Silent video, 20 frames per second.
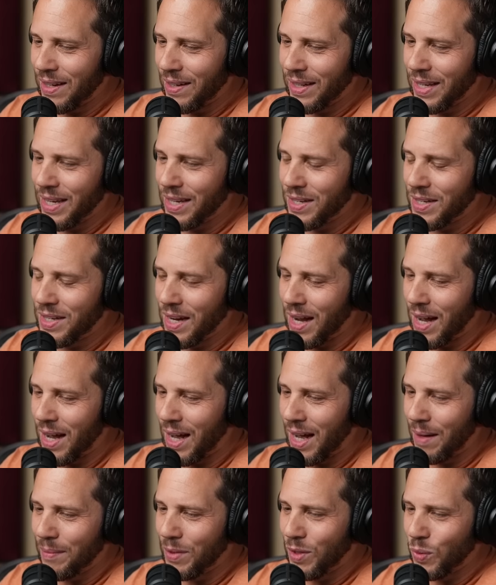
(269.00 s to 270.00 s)
Ilya and
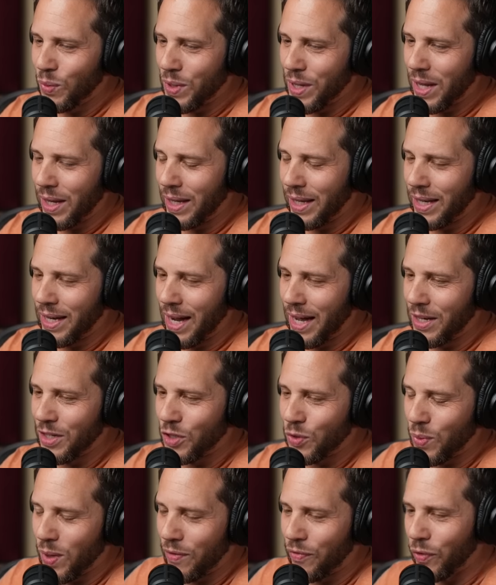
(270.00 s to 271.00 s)
Dom with LA Knight
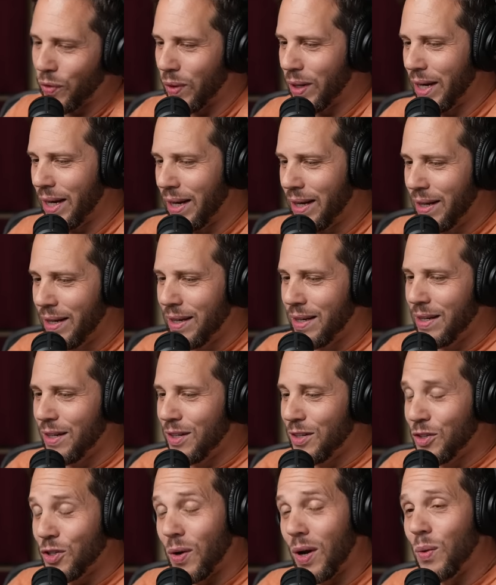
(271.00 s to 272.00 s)
as referee.
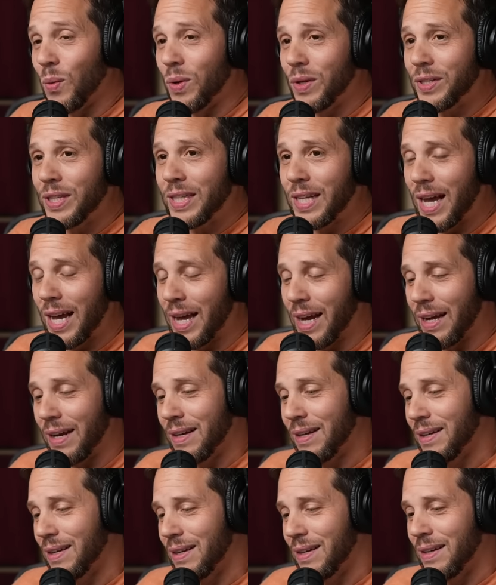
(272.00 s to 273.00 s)
So I will
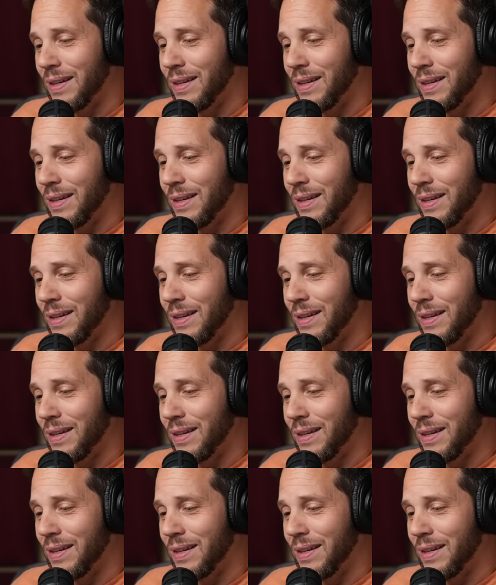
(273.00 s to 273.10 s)
say...